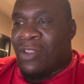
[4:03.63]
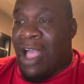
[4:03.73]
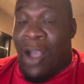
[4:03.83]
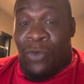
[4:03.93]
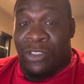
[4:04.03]

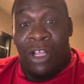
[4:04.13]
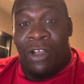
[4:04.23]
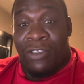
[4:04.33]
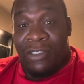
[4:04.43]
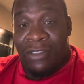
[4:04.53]
I was
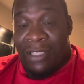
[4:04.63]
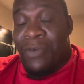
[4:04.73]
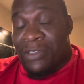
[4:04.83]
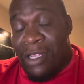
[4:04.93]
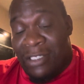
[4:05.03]
lost. I
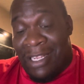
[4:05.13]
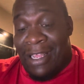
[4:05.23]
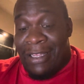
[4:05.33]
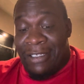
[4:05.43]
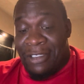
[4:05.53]
was lost a lot.